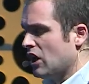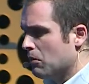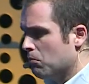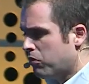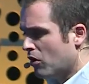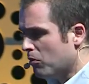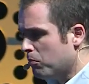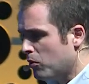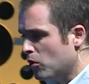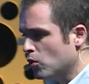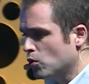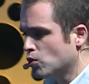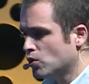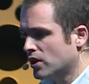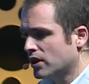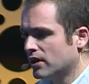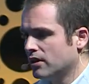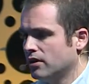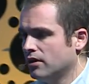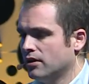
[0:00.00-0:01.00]

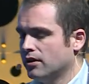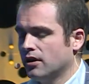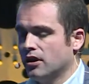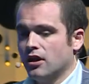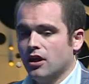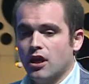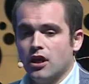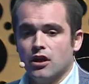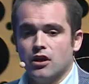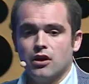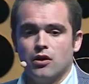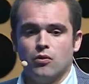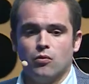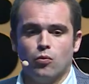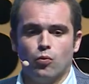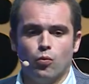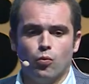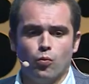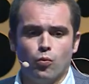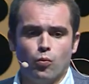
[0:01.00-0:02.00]
proposal,
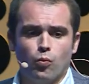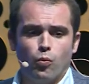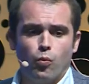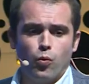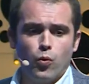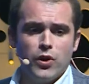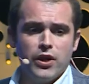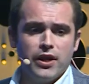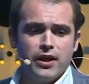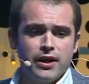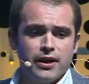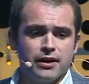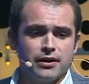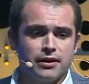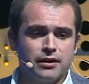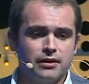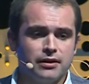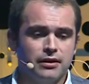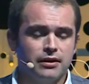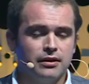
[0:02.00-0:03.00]
we
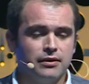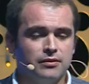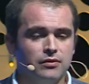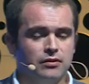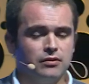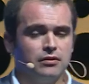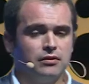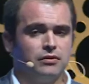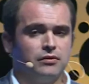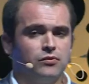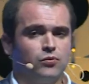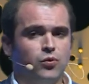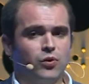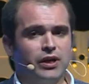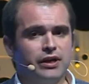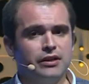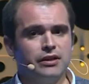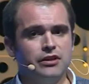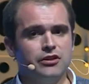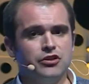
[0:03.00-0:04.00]
are
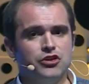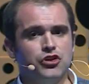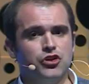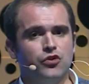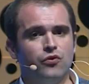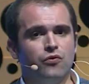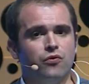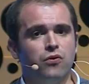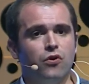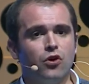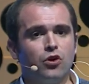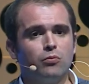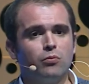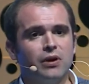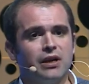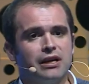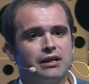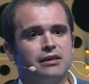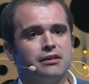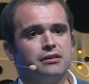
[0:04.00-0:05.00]
trying to
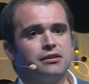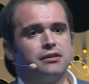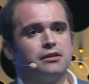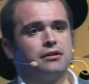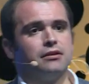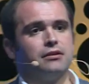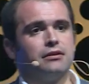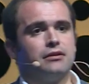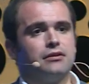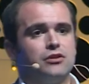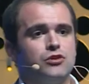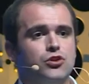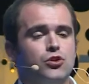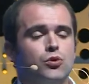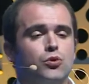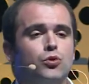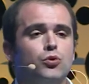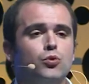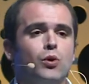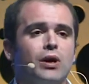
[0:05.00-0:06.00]
formalize, to
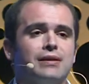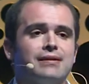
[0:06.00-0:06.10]
do a